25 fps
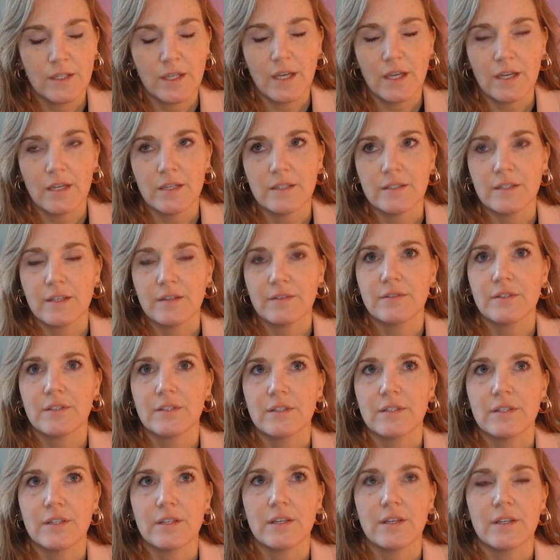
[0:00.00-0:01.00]
Yeah,
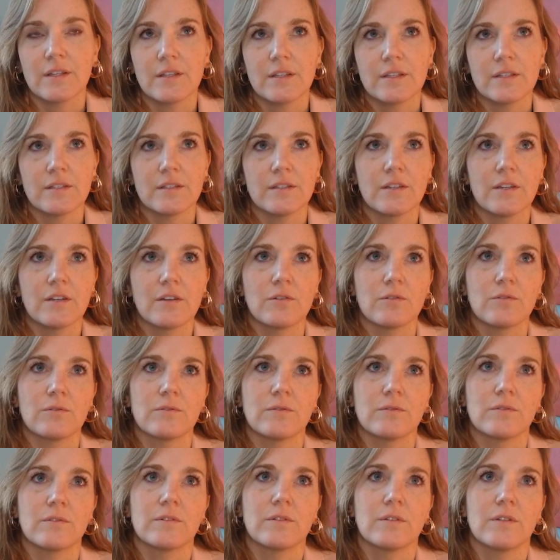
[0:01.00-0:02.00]
definitely. And then,
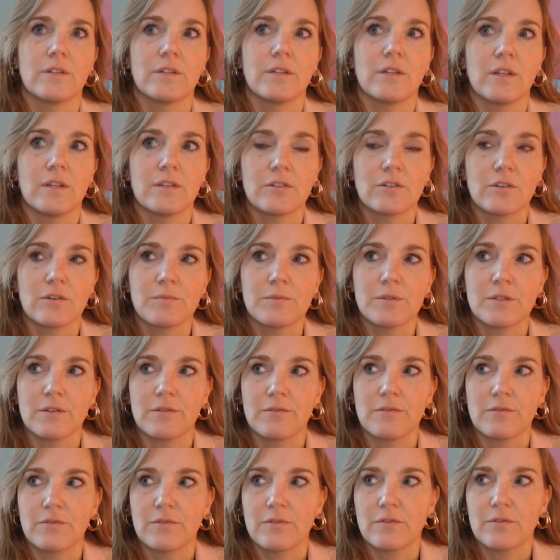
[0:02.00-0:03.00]
in terms
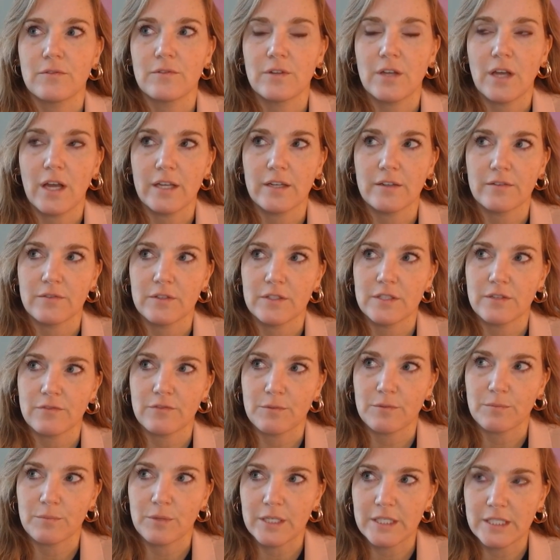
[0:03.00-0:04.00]
of kind of the
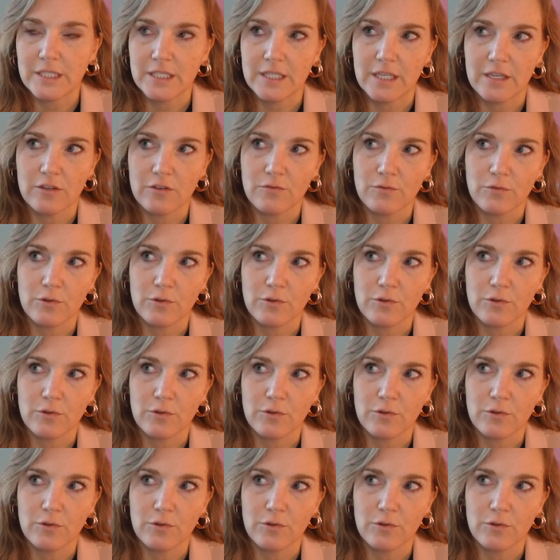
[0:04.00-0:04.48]
different places that you've